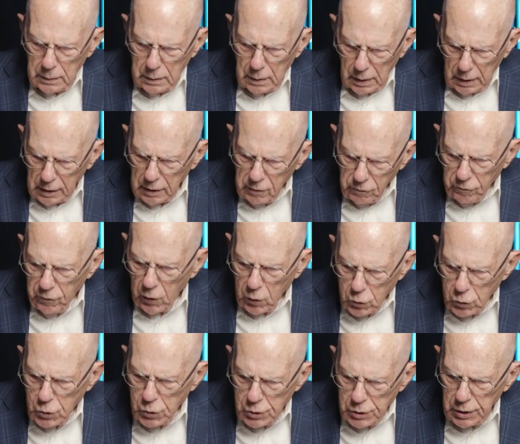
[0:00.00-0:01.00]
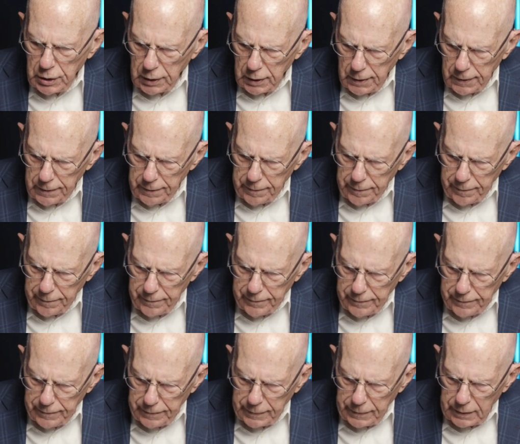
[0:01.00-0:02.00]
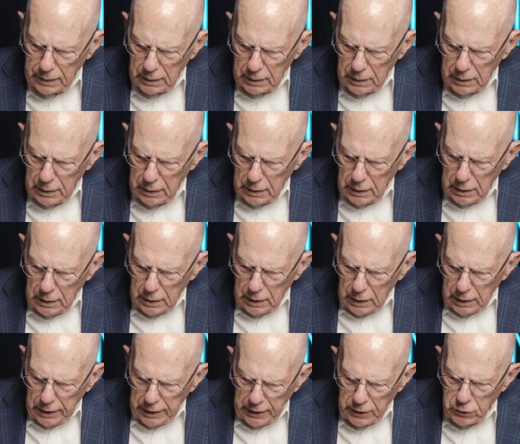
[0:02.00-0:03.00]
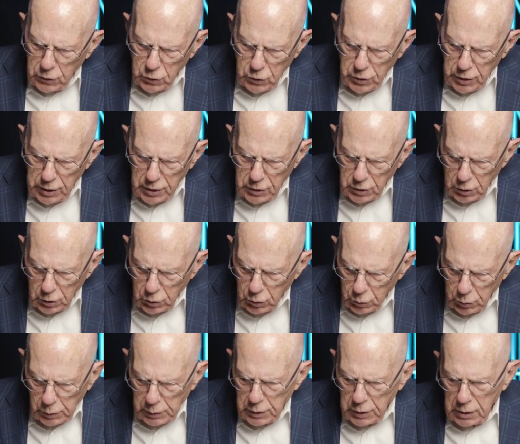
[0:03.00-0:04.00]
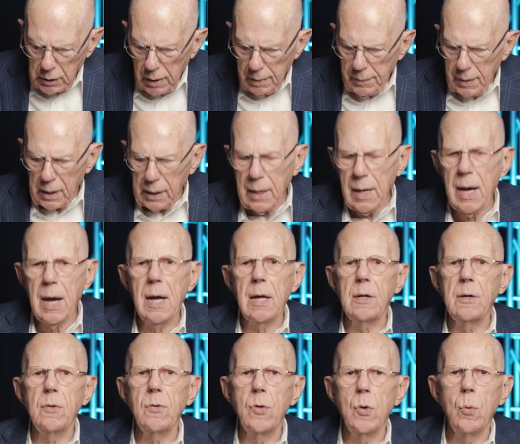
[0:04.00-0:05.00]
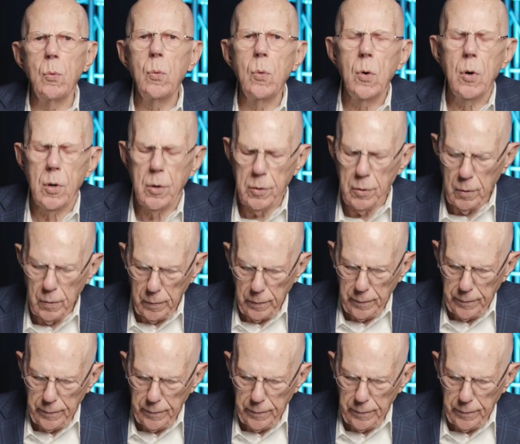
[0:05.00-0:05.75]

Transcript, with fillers: And in verse 10, as Jesus was coming out of the water,